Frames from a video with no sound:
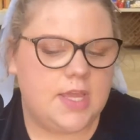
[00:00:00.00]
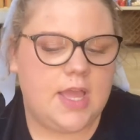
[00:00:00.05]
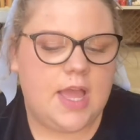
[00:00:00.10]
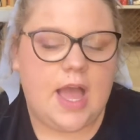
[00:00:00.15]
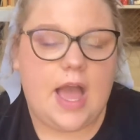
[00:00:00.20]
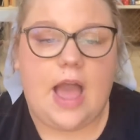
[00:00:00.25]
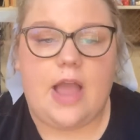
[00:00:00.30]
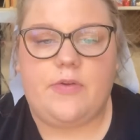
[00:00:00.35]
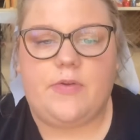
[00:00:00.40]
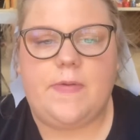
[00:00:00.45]

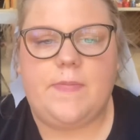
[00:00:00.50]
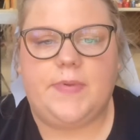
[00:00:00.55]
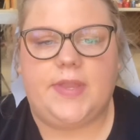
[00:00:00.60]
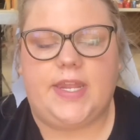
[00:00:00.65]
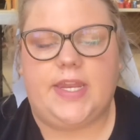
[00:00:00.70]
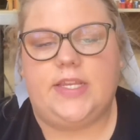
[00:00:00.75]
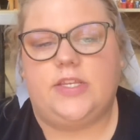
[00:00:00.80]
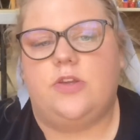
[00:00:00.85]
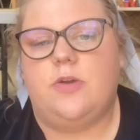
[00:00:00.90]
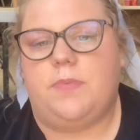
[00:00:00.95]
I remember
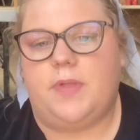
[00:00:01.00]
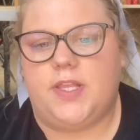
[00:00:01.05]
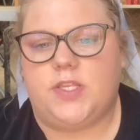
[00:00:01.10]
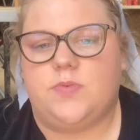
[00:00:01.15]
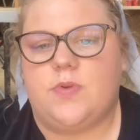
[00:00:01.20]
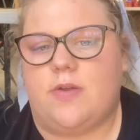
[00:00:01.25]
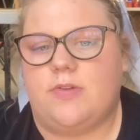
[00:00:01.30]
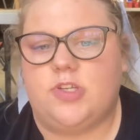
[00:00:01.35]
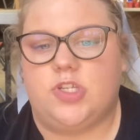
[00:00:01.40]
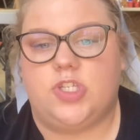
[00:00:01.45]
getting to a place
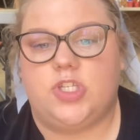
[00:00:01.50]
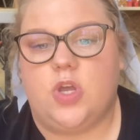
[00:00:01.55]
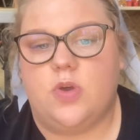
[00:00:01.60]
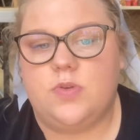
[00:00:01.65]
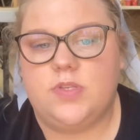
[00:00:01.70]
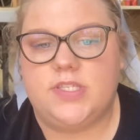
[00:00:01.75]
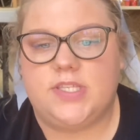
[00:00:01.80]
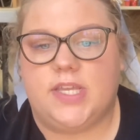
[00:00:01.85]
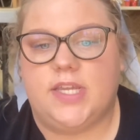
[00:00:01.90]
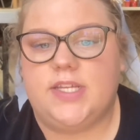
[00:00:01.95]
where I was just so
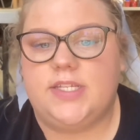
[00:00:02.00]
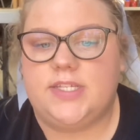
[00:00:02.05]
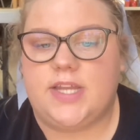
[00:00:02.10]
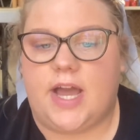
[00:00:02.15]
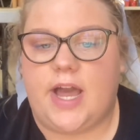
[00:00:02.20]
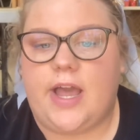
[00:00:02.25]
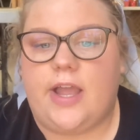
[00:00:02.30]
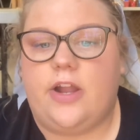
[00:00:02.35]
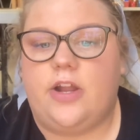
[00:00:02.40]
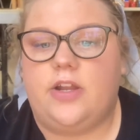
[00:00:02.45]
sick and
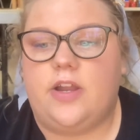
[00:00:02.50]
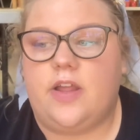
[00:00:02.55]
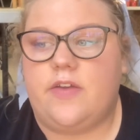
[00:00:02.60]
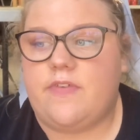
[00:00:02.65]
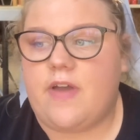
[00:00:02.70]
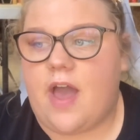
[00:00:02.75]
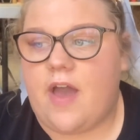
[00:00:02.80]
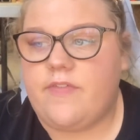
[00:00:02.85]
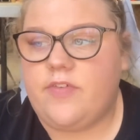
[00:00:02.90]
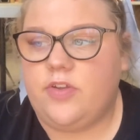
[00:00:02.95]
tired of
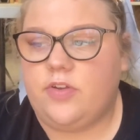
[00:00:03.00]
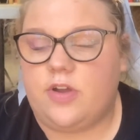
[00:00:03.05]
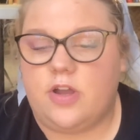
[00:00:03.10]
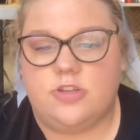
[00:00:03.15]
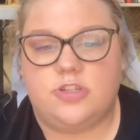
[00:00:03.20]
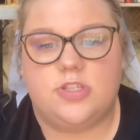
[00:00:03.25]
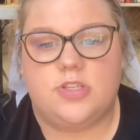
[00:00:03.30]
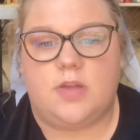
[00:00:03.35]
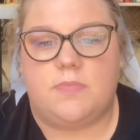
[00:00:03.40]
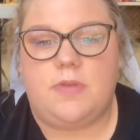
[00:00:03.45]
having
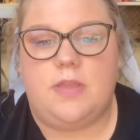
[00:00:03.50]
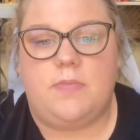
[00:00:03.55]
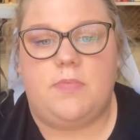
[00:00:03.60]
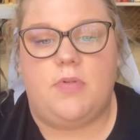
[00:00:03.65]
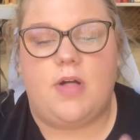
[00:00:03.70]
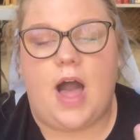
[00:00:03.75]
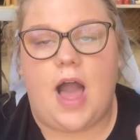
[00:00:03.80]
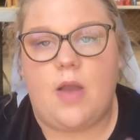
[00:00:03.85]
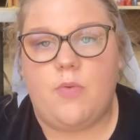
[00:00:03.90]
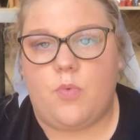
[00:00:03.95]
crushes on
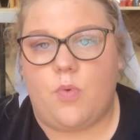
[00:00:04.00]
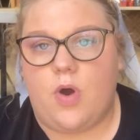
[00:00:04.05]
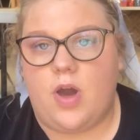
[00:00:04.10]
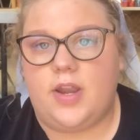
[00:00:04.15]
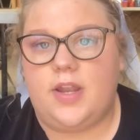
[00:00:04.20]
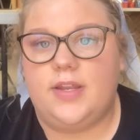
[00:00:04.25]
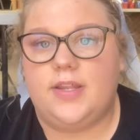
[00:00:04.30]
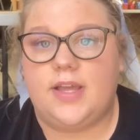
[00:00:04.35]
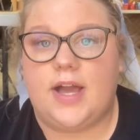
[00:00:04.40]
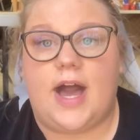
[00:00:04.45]
people. I
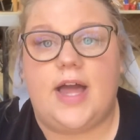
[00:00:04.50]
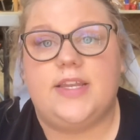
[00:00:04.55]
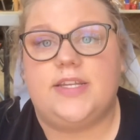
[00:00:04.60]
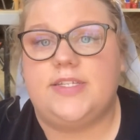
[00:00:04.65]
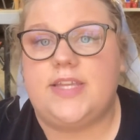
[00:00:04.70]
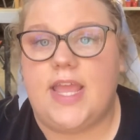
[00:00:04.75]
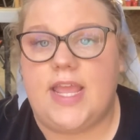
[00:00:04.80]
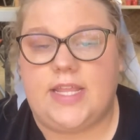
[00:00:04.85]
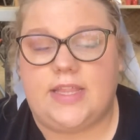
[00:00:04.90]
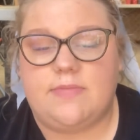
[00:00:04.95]
wanted God to
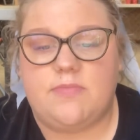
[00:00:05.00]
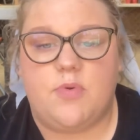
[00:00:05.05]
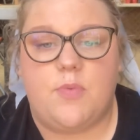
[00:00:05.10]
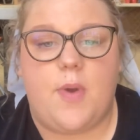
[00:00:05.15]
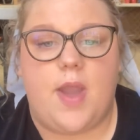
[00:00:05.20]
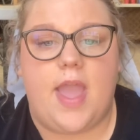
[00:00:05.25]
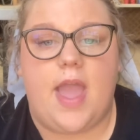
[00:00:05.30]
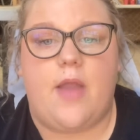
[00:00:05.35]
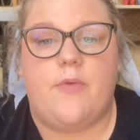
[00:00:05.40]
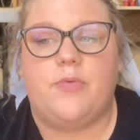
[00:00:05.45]
take them
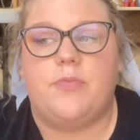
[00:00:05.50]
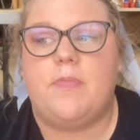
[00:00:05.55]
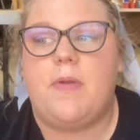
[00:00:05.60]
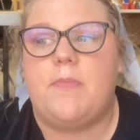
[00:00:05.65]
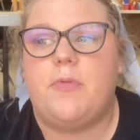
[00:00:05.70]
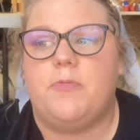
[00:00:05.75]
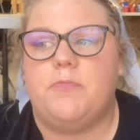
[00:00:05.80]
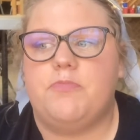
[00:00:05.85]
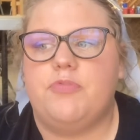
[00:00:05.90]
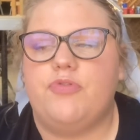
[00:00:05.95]
away. I
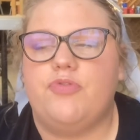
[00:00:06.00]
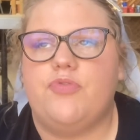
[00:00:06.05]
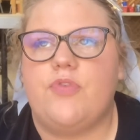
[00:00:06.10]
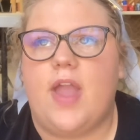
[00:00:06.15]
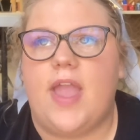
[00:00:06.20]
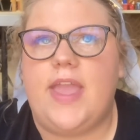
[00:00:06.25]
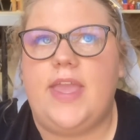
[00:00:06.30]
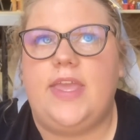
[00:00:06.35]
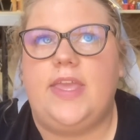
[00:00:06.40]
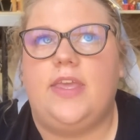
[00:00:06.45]
remember
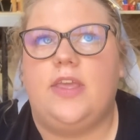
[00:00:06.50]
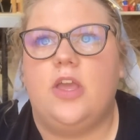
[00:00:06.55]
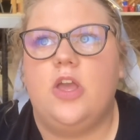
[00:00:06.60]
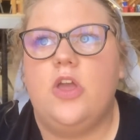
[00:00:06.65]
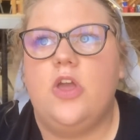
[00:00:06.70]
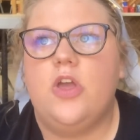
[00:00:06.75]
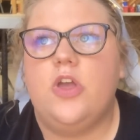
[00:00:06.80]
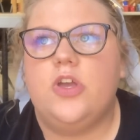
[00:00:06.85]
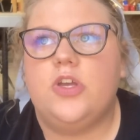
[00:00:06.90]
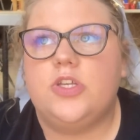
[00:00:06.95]
praying
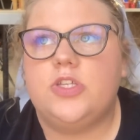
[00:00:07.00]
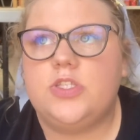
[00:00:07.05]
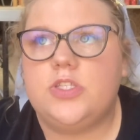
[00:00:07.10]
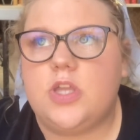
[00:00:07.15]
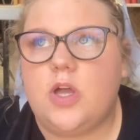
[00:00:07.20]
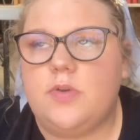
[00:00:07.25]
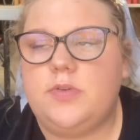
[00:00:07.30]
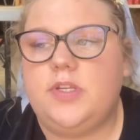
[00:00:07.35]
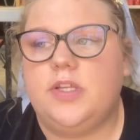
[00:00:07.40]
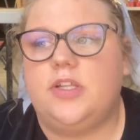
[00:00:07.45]

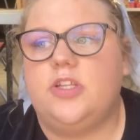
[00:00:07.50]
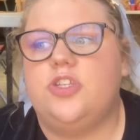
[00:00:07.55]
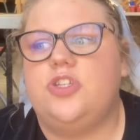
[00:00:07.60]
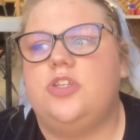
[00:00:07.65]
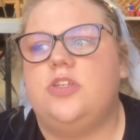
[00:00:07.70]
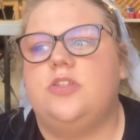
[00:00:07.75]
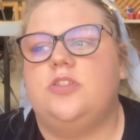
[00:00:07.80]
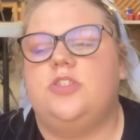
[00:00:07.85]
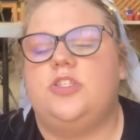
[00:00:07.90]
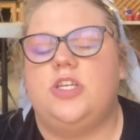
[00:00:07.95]
so
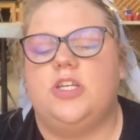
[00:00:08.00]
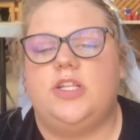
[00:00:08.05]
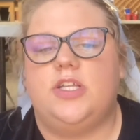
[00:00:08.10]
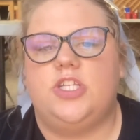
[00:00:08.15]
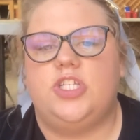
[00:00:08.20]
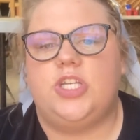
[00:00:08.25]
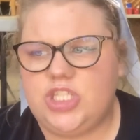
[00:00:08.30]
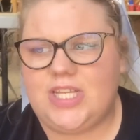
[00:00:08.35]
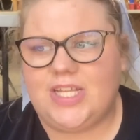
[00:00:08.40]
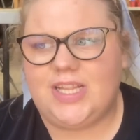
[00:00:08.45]

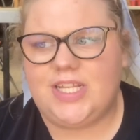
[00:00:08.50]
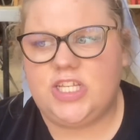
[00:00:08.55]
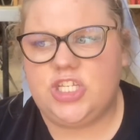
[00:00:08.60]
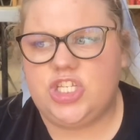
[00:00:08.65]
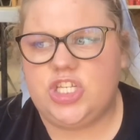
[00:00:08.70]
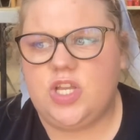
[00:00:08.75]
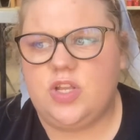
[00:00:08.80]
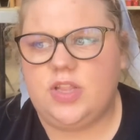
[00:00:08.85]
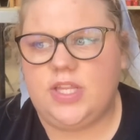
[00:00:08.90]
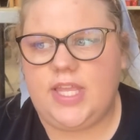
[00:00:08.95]

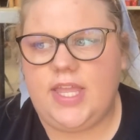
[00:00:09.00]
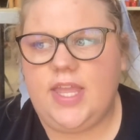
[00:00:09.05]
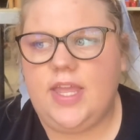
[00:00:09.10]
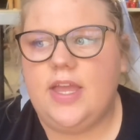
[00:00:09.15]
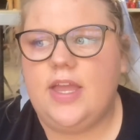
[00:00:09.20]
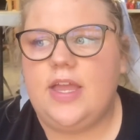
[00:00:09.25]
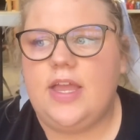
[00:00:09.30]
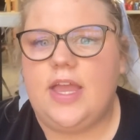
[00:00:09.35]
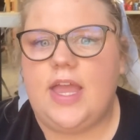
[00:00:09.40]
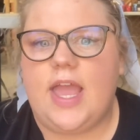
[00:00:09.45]
diligently
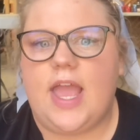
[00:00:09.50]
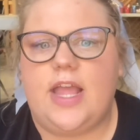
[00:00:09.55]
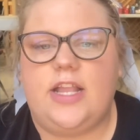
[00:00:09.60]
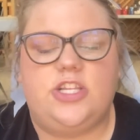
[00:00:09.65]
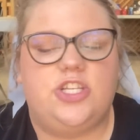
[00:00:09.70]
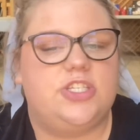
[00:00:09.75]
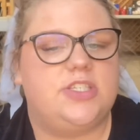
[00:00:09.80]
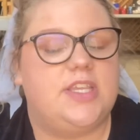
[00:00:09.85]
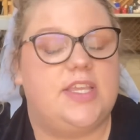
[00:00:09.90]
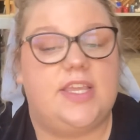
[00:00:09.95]
and
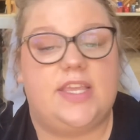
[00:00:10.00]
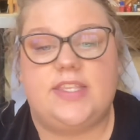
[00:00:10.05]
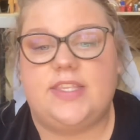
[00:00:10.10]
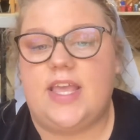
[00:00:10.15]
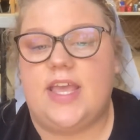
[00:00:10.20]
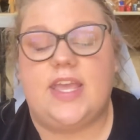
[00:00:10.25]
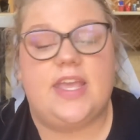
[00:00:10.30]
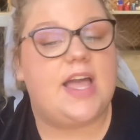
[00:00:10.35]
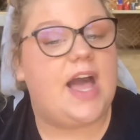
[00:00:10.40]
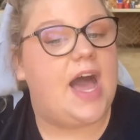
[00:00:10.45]
just
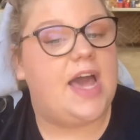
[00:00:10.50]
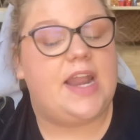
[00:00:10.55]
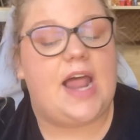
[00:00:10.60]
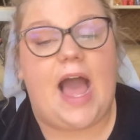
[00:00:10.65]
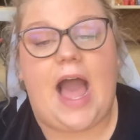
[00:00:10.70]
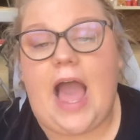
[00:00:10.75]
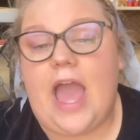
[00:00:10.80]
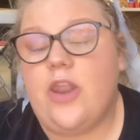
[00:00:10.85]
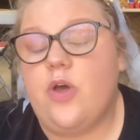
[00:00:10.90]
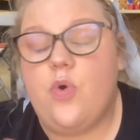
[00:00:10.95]
saying, God,
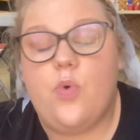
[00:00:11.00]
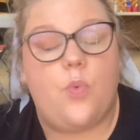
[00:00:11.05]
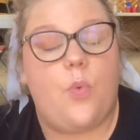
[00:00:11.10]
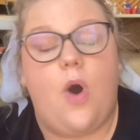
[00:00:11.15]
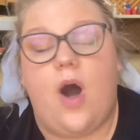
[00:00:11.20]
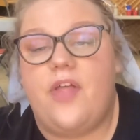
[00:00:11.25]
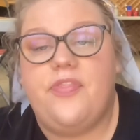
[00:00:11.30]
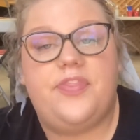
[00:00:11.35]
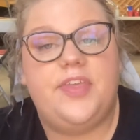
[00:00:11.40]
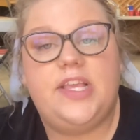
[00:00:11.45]
I don't
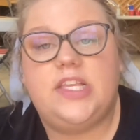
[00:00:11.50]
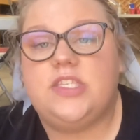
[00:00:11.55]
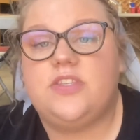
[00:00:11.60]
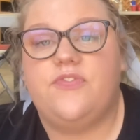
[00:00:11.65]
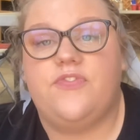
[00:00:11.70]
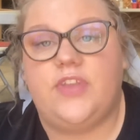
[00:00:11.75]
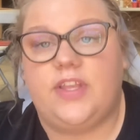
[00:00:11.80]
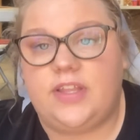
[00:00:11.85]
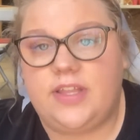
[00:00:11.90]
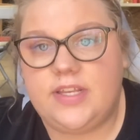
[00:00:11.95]
want these
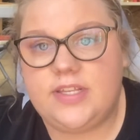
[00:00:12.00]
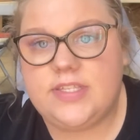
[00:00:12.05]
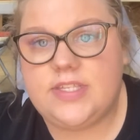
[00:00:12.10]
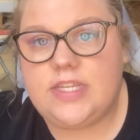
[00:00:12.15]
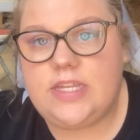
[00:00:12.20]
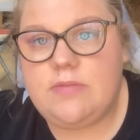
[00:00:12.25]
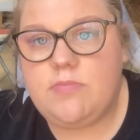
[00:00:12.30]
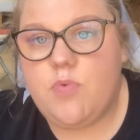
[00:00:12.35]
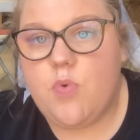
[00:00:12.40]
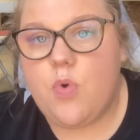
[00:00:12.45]
feelings
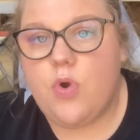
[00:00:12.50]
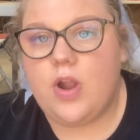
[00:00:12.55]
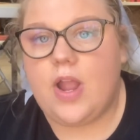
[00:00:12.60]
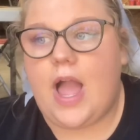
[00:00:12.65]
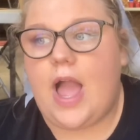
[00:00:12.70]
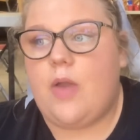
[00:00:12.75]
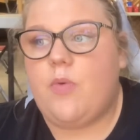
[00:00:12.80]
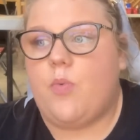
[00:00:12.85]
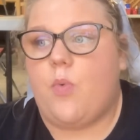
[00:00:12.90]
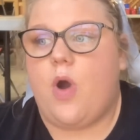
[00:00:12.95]
anymore.
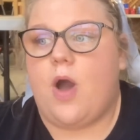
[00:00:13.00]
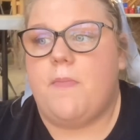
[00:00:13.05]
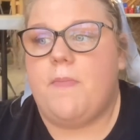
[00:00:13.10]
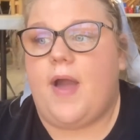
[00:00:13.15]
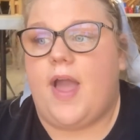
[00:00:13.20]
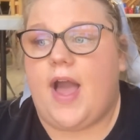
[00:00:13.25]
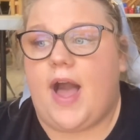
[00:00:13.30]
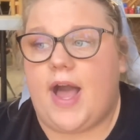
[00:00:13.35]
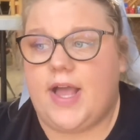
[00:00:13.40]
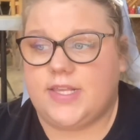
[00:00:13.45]
I want
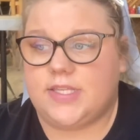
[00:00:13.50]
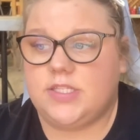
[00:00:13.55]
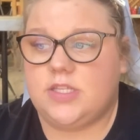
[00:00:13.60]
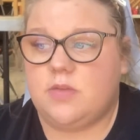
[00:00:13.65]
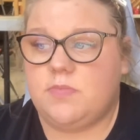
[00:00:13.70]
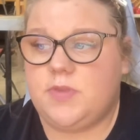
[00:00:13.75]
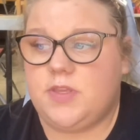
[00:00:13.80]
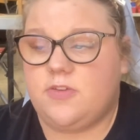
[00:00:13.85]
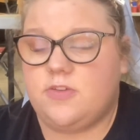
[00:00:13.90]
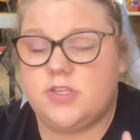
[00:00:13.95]
my eyes to
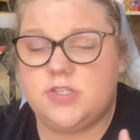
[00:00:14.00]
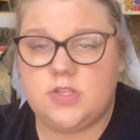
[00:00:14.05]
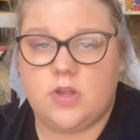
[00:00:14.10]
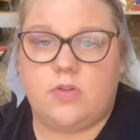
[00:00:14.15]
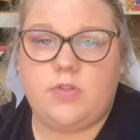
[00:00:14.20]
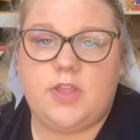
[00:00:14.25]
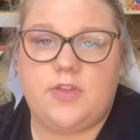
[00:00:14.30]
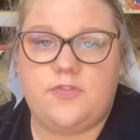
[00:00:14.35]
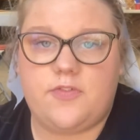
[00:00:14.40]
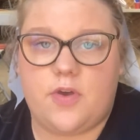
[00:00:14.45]
be
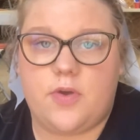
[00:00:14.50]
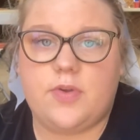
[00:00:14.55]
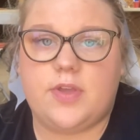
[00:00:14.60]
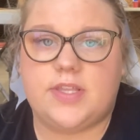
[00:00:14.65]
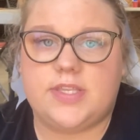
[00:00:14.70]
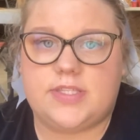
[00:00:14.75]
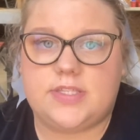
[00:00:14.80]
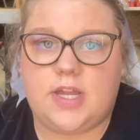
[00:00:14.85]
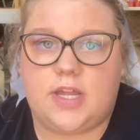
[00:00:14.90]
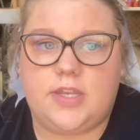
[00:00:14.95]
solely
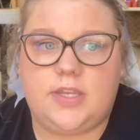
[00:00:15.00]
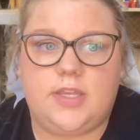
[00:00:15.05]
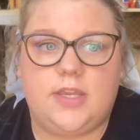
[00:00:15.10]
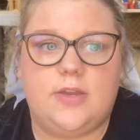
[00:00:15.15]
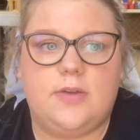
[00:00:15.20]
focused on you.